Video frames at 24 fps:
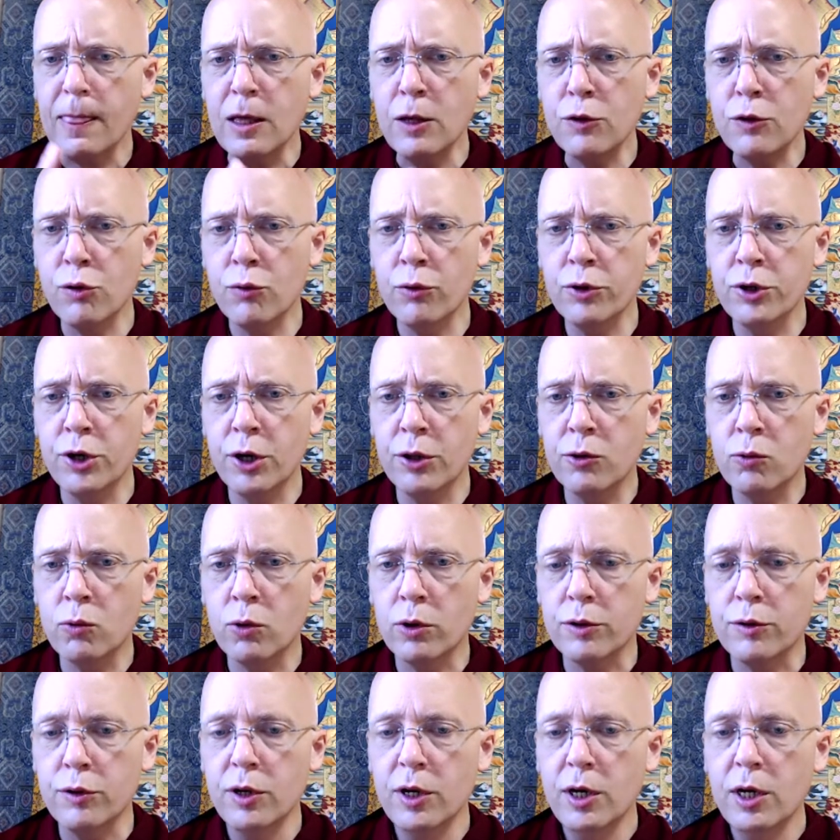So in other
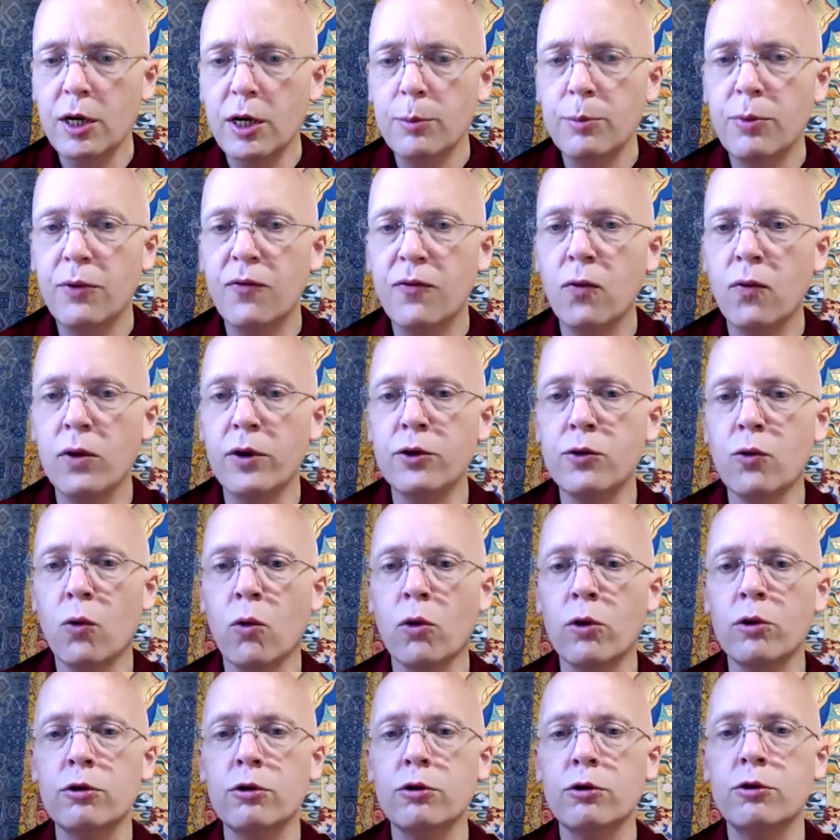words, before, in
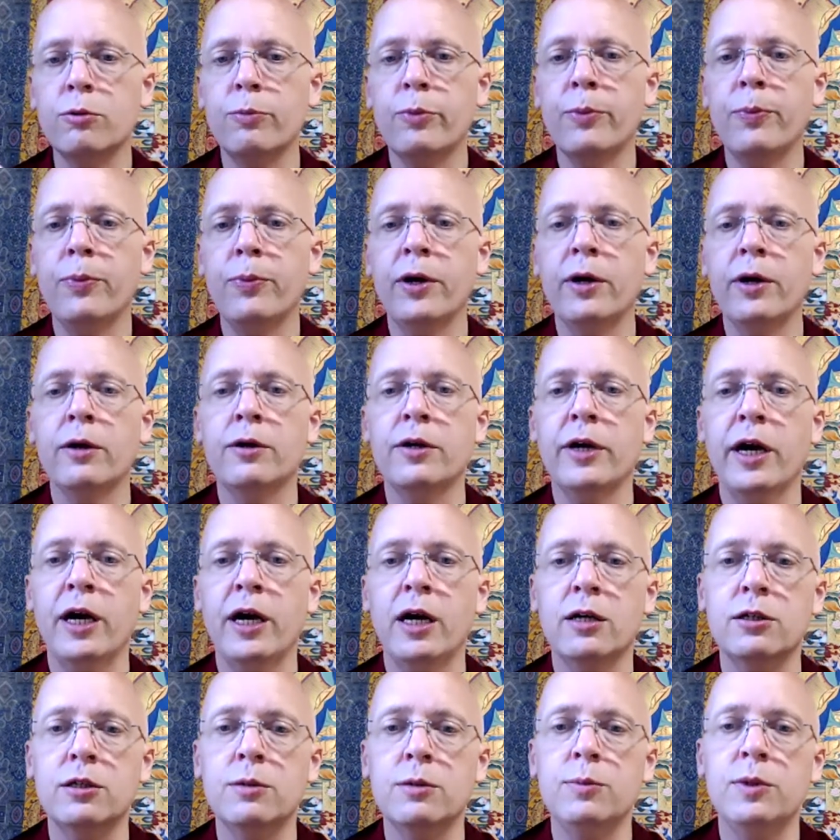order to prepare to
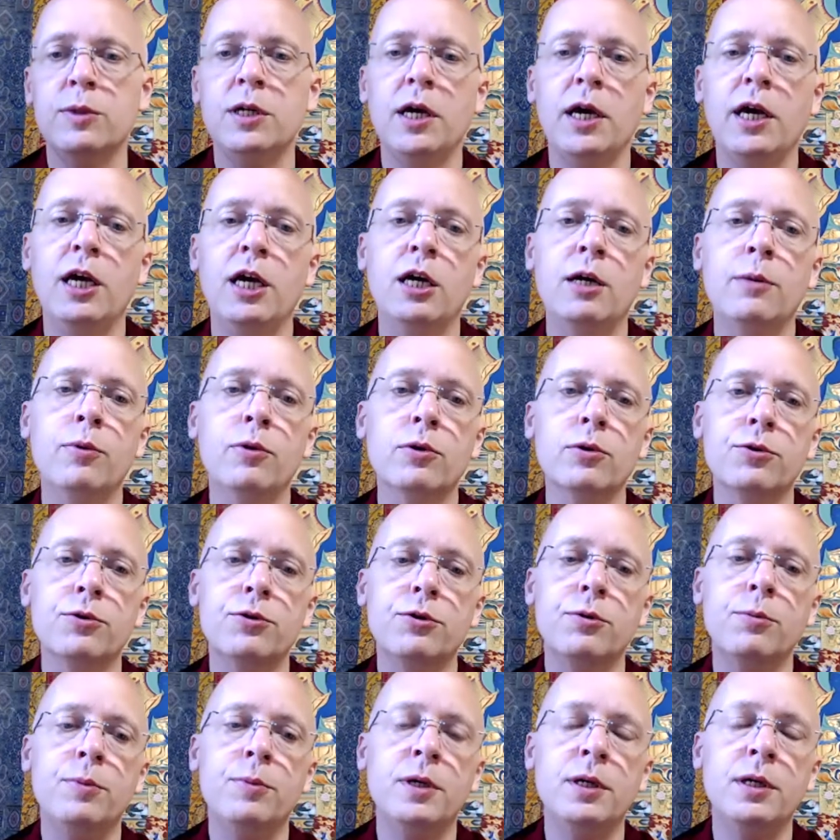actually be able
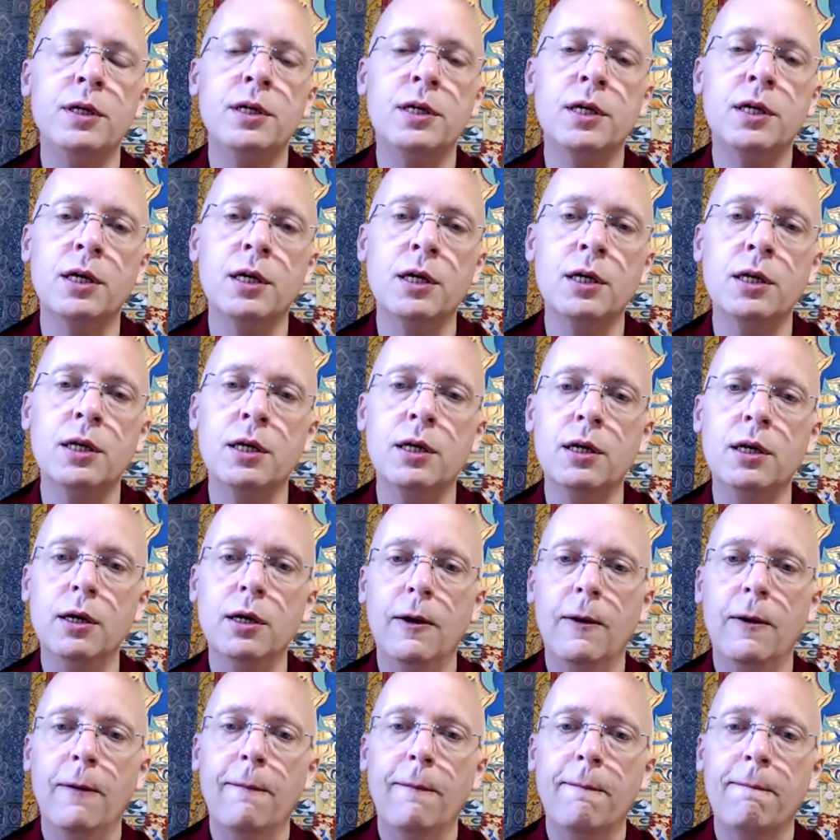to begin
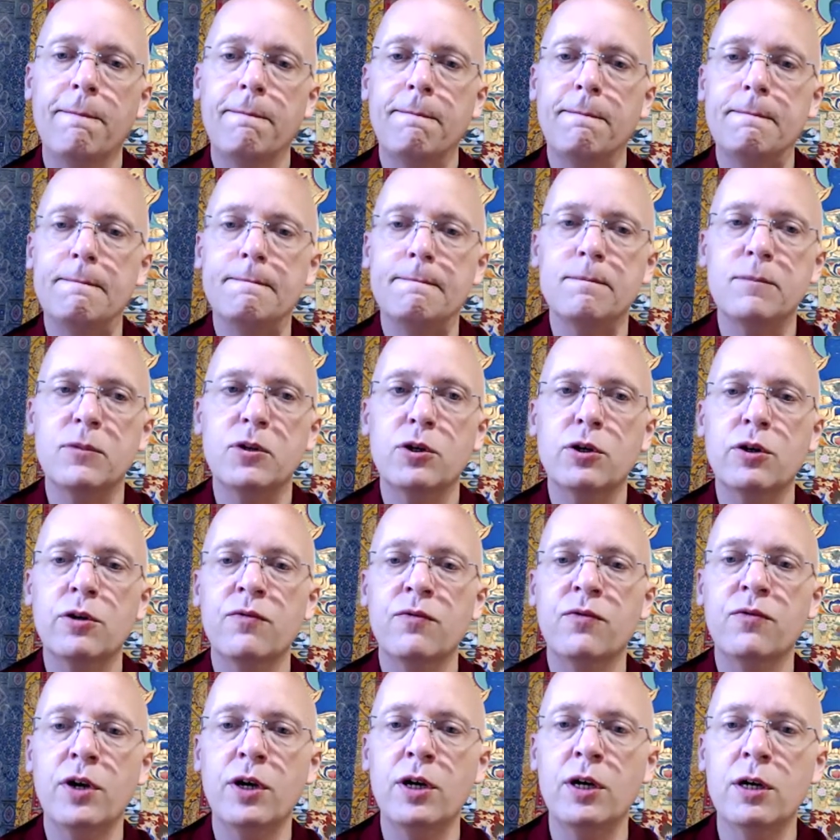
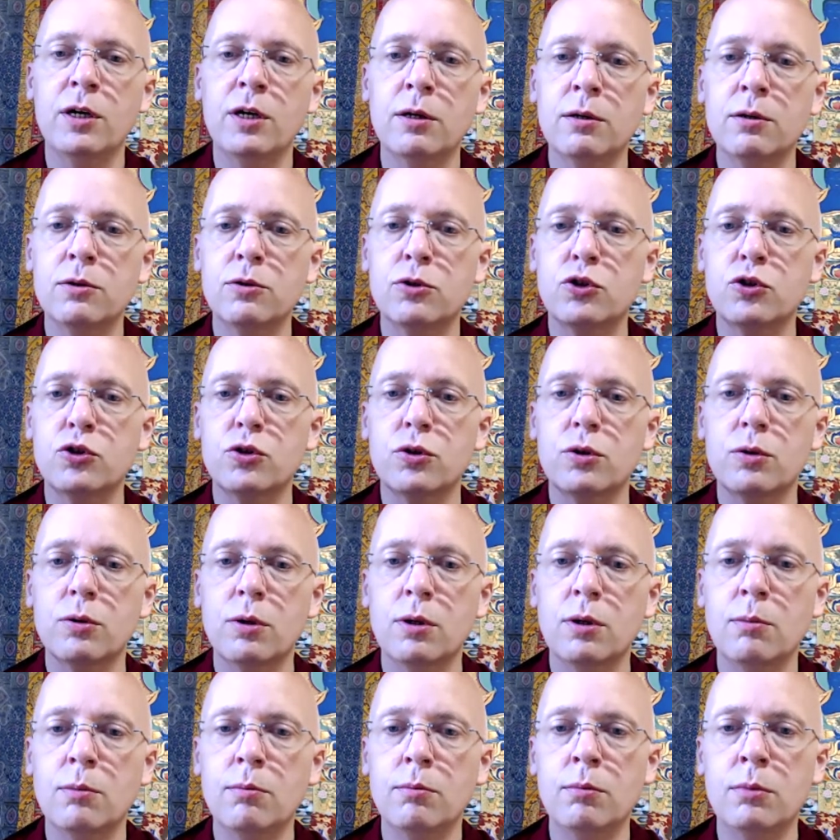conveying
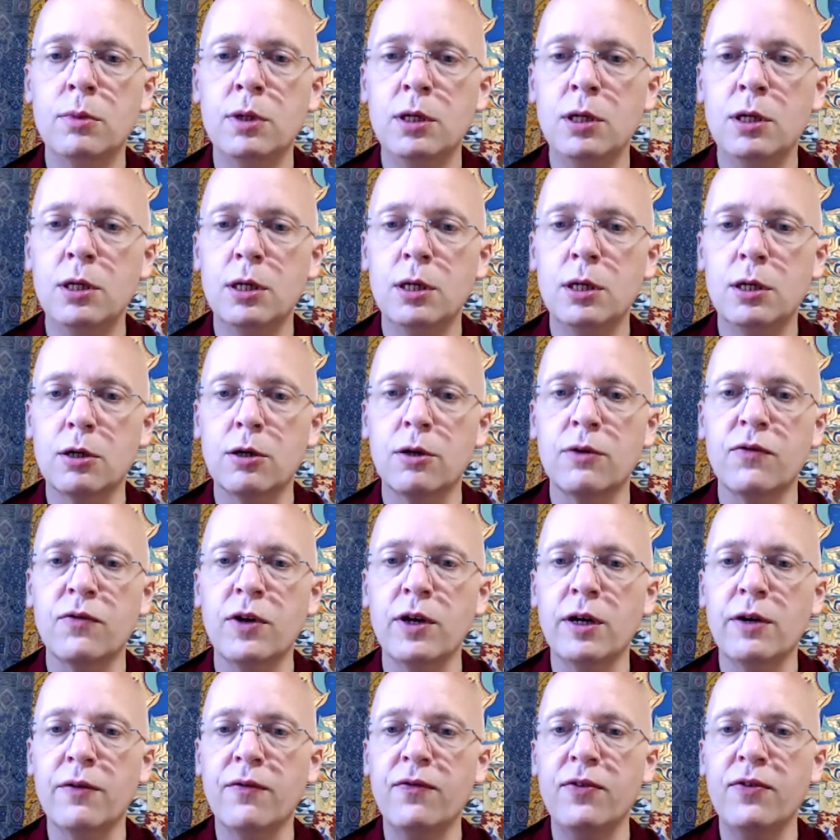meaning,
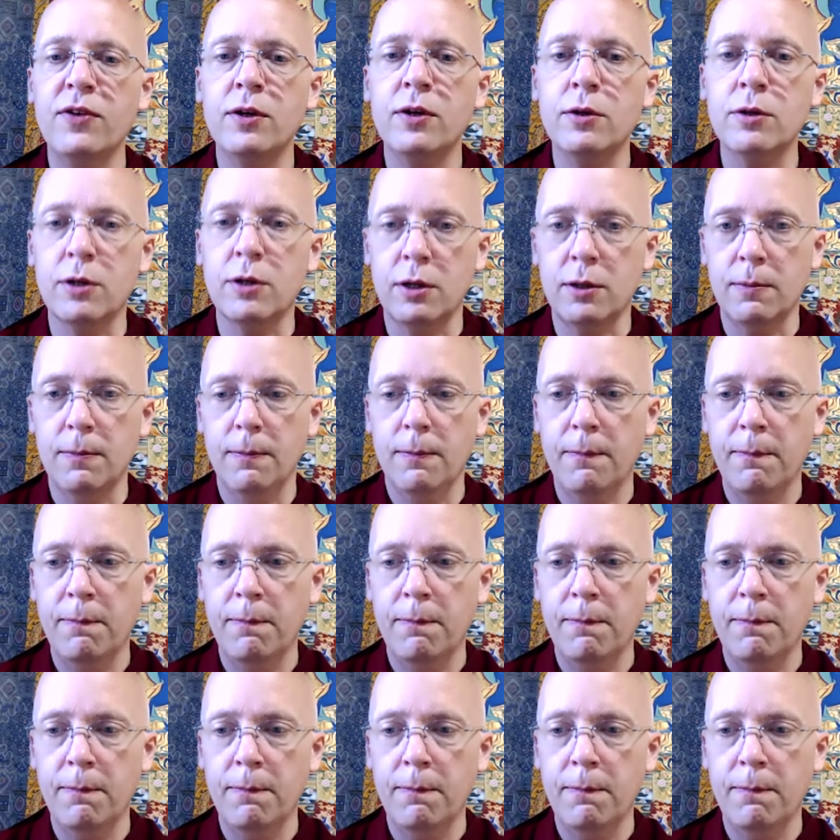conveying feeling